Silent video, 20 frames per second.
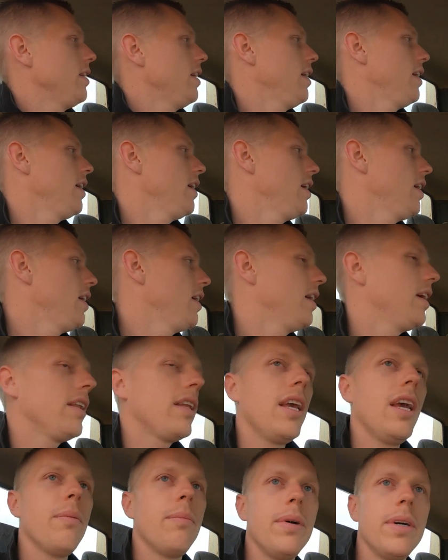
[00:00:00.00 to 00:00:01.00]

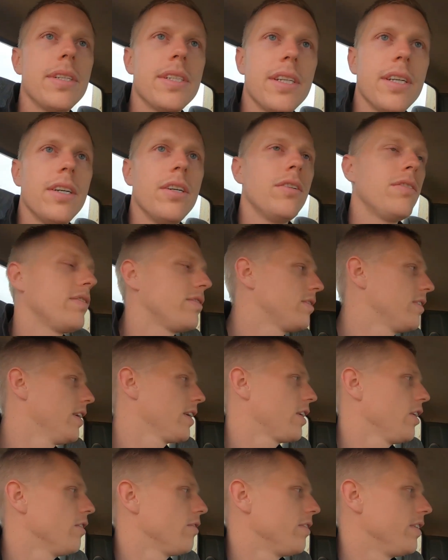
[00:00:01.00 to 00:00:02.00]
and get myself
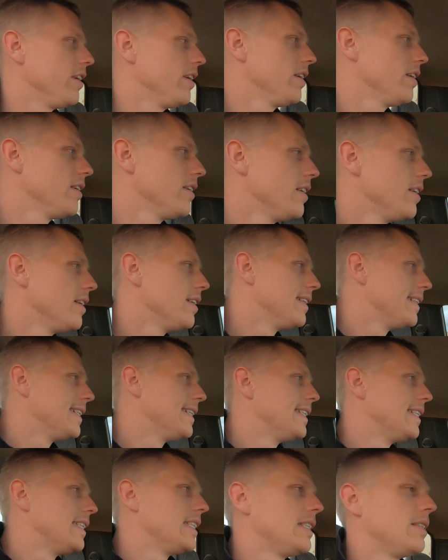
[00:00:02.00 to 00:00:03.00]
a coffee,
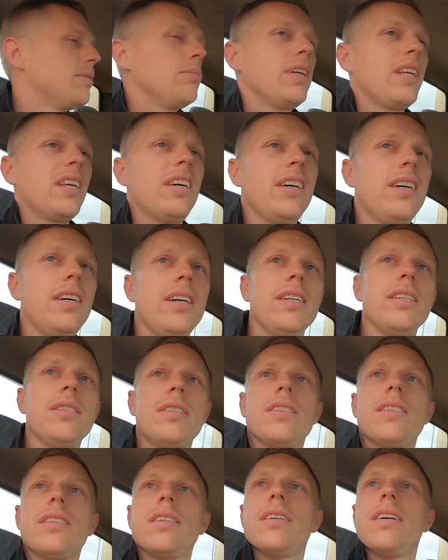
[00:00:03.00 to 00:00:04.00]

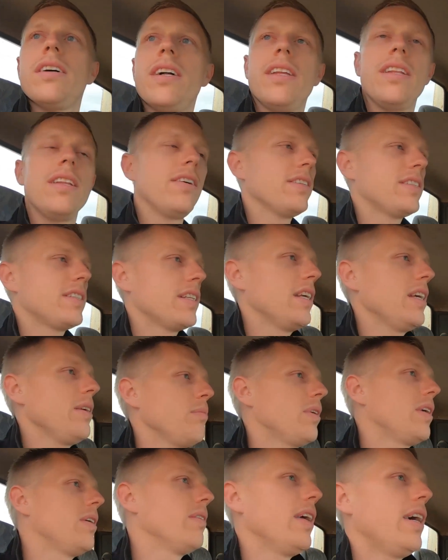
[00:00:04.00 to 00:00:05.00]
because I did not sleep
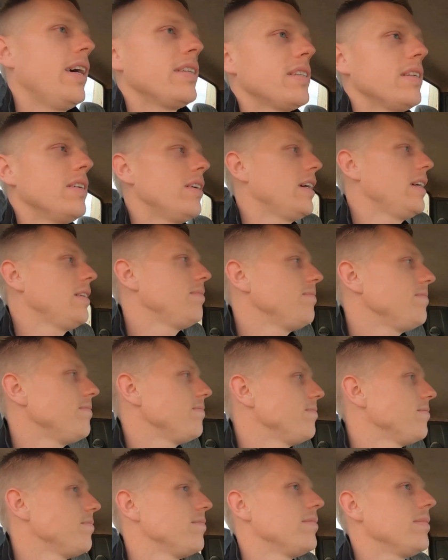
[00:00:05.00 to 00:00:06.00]
well last night,
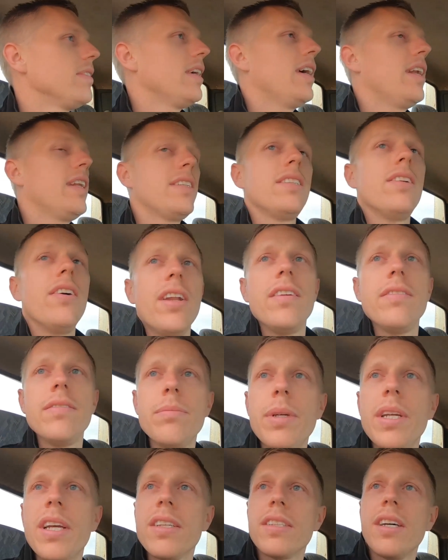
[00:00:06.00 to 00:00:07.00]
and it's not
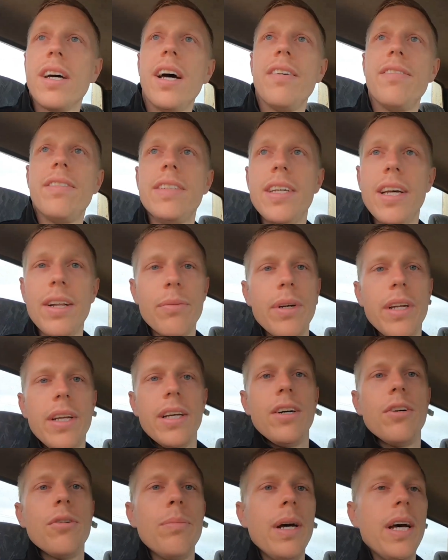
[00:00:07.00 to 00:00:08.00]
even because I have a
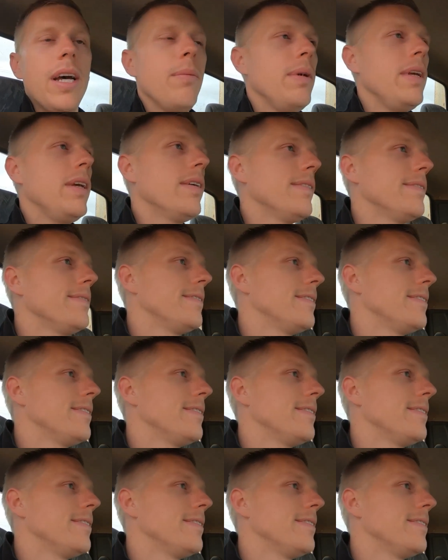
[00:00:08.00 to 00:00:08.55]
10-week-old baby.